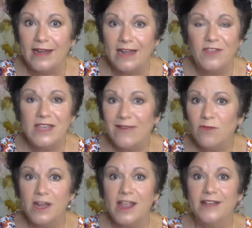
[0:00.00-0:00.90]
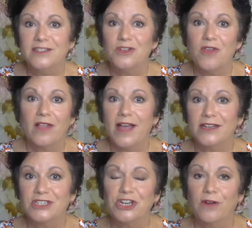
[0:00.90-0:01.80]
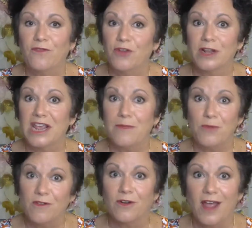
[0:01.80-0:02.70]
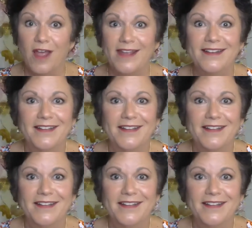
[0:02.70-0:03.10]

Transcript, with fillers: I think everybody had to do that last year if you're going to keep moving, right?